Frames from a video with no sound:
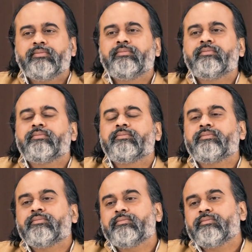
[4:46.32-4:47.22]

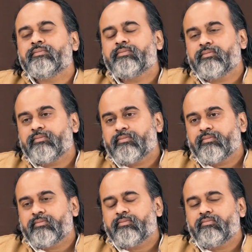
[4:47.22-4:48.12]

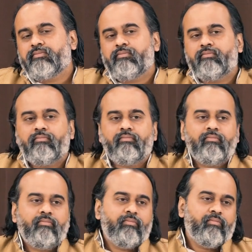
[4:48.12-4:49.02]

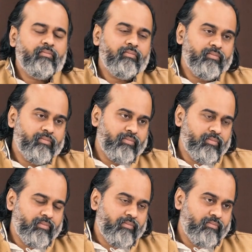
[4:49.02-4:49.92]

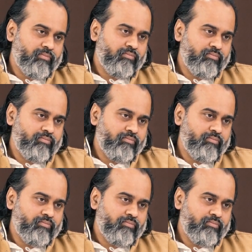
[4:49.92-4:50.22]
(no one is talking)